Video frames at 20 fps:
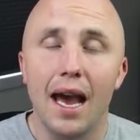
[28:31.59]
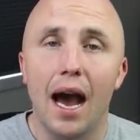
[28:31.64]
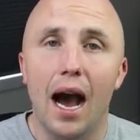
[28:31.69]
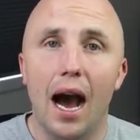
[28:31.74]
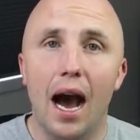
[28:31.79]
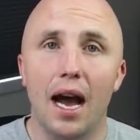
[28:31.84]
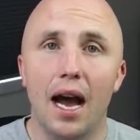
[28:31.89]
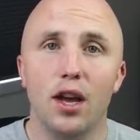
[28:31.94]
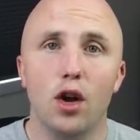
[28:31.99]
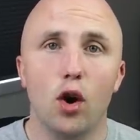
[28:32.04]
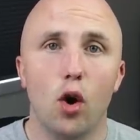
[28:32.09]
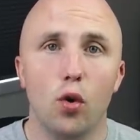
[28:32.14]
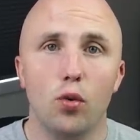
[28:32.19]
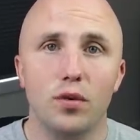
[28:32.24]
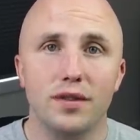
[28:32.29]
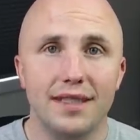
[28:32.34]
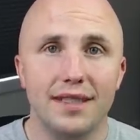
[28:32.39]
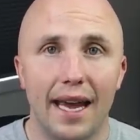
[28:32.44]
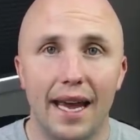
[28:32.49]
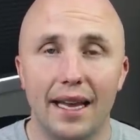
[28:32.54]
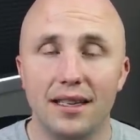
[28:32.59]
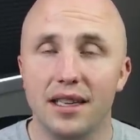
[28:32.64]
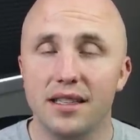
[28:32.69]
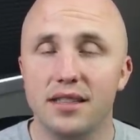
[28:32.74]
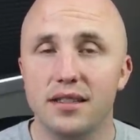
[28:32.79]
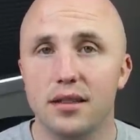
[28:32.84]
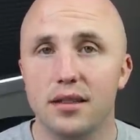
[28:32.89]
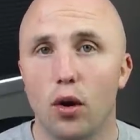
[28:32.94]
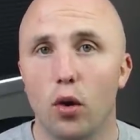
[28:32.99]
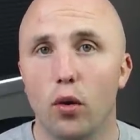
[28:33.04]
I own
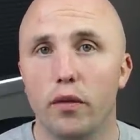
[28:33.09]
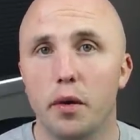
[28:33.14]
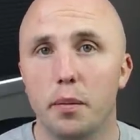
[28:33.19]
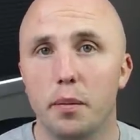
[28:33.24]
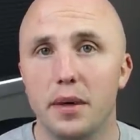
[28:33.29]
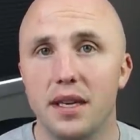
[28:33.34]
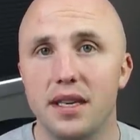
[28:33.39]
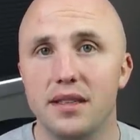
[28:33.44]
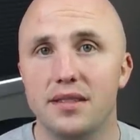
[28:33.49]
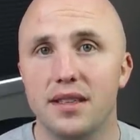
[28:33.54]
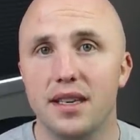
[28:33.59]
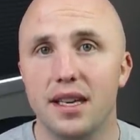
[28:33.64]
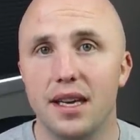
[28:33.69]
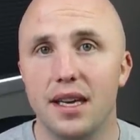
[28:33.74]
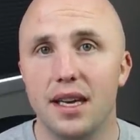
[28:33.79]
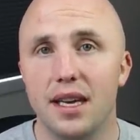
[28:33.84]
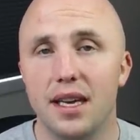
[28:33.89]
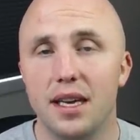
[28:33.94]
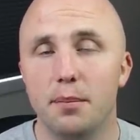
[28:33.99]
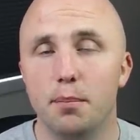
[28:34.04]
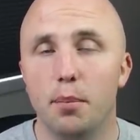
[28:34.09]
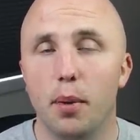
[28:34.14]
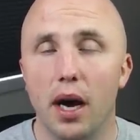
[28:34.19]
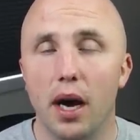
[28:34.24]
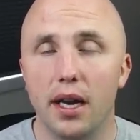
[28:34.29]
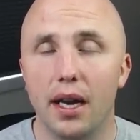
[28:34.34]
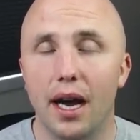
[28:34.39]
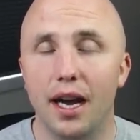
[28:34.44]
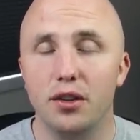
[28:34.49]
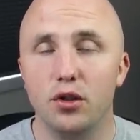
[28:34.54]
Telus over BCE,
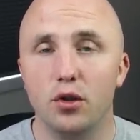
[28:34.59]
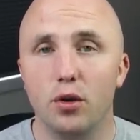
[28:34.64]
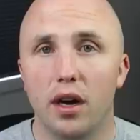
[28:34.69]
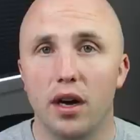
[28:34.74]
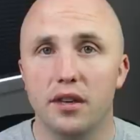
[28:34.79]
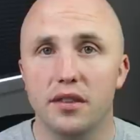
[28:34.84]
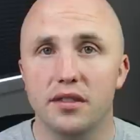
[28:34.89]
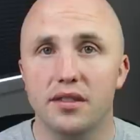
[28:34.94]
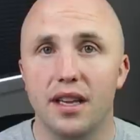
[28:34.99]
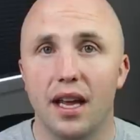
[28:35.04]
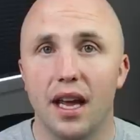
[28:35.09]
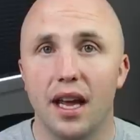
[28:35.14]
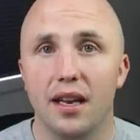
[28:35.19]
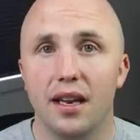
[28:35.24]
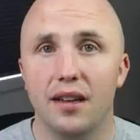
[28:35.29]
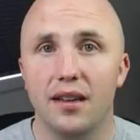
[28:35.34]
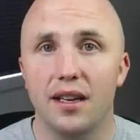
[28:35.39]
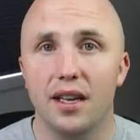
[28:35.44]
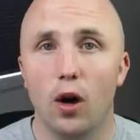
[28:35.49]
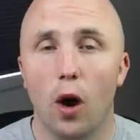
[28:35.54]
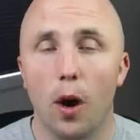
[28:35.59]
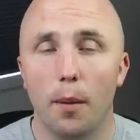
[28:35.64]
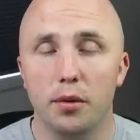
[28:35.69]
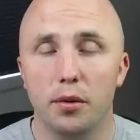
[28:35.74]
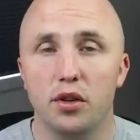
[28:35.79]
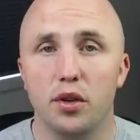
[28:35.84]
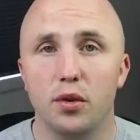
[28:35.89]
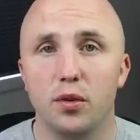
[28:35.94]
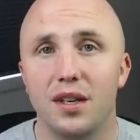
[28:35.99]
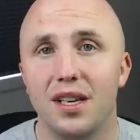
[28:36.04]
but I do understand the
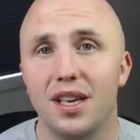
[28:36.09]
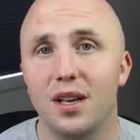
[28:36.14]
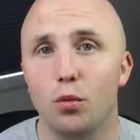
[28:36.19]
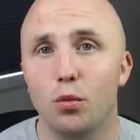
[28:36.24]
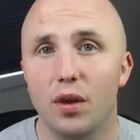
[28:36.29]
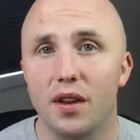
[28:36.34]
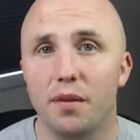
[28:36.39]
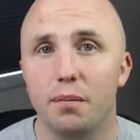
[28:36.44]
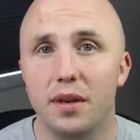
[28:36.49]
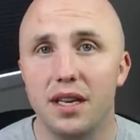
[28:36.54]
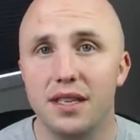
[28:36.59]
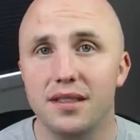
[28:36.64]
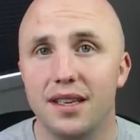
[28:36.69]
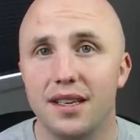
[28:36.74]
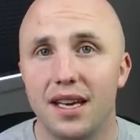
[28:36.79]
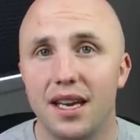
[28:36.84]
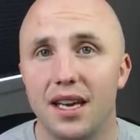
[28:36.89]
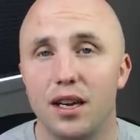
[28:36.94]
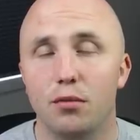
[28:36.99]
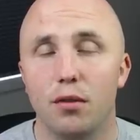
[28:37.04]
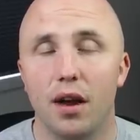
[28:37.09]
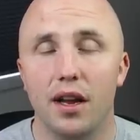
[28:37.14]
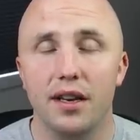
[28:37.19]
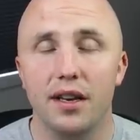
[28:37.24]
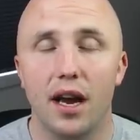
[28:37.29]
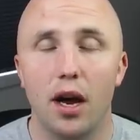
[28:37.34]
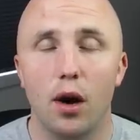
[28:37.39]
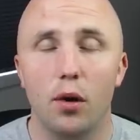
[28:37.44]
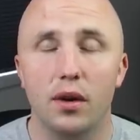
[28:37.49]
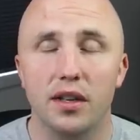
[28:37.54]
opportunity with BCE right
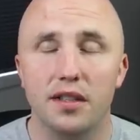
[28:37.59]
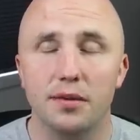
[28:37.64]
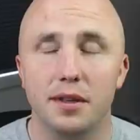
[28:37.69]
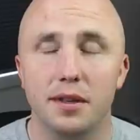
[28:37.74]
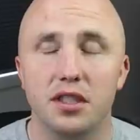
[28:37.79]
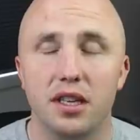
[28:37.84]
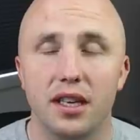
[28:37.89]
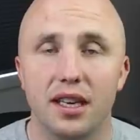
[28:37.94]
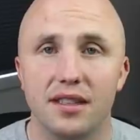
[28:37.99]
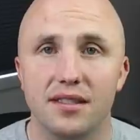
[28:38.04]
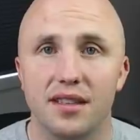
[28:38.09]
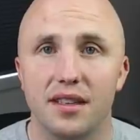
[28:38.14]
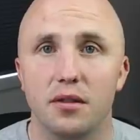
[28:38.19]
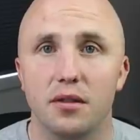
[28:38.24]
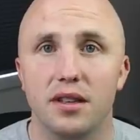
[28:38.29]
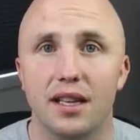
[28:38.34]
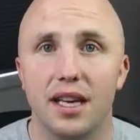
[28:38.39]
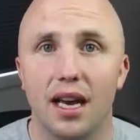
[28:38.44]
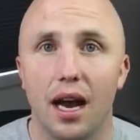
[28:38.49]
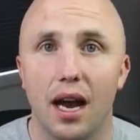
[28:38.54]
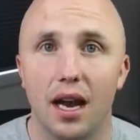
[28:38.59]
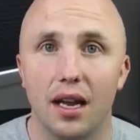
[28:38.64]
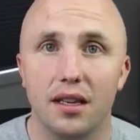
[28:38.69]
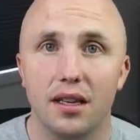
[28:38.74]
now, especially considering the high